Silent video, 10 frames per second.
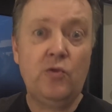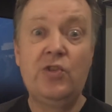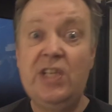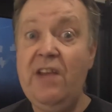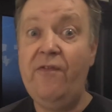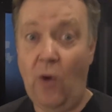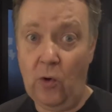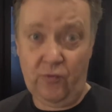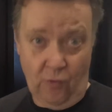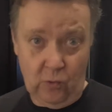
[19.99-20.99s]

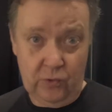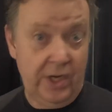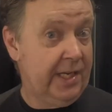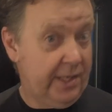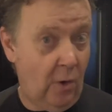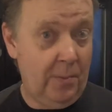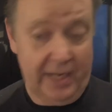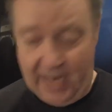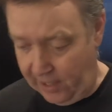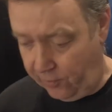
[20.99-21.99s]
C4 drones in the open
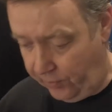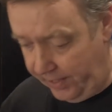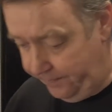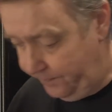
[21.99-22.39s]
category.